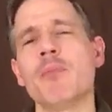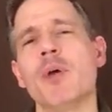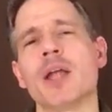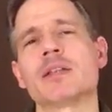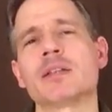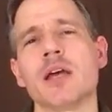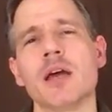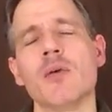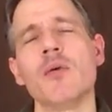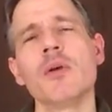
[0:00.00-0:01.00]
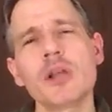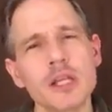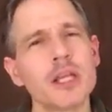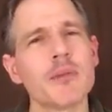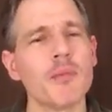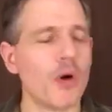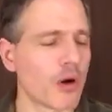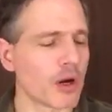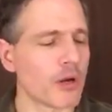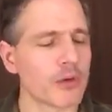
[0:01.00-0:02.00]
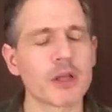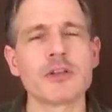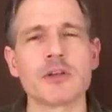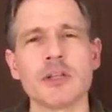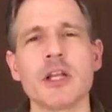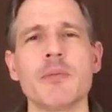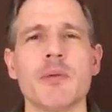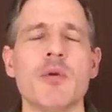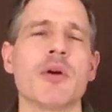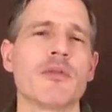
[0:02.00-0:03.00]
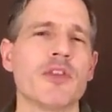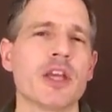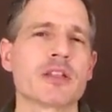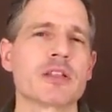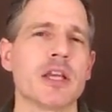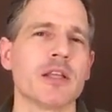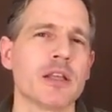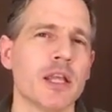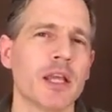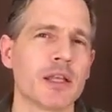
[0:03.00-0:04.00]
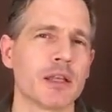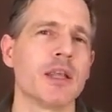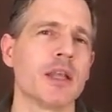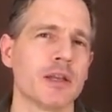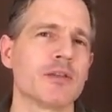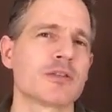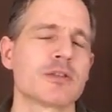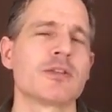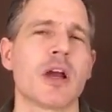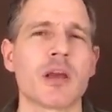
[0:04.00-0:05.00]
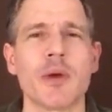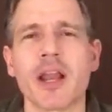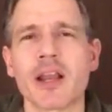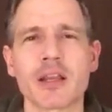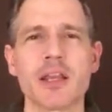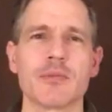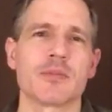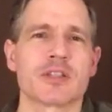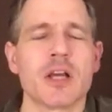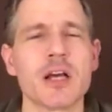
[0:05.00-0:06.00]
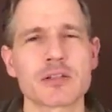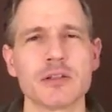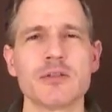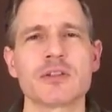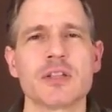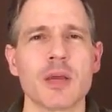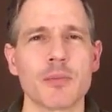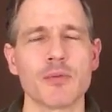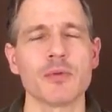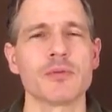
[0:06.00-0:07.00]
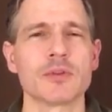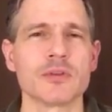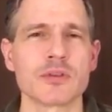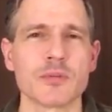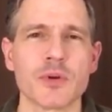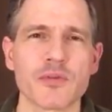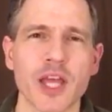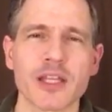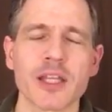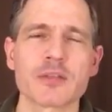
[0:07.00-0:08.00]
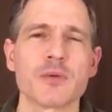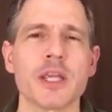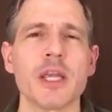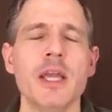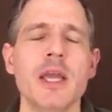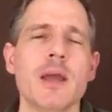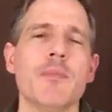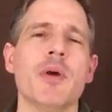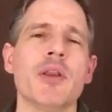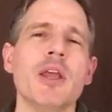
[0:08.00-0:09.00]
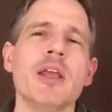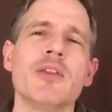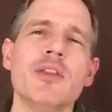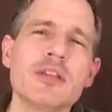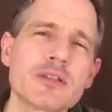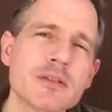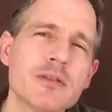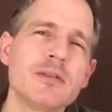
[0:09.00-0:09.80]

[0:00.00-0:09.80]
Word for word: But we're going to get more, and we're going to do a little bit more of this and talk about how to get massaged and loosen up, and we'll do some more of that next week. But this